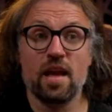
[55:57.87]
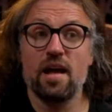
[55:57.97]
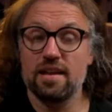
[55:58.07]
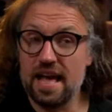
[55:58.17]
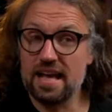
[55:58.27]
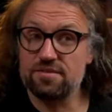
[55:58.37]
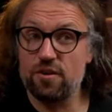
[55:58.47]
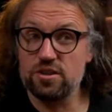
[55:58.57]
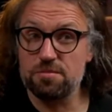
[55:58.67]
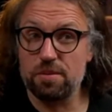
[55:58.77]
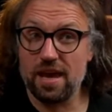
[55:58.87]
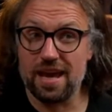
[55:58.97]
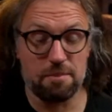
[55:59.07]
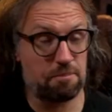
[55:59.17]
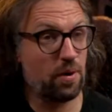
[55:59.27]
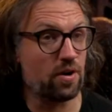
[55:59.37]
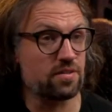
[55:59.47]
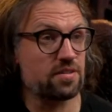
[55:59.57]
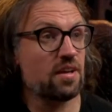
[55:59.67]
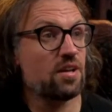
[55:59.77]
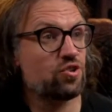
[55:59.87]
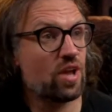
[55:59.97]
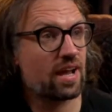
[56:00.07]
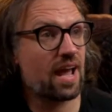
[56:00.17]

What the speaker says: Less fun to play, but check it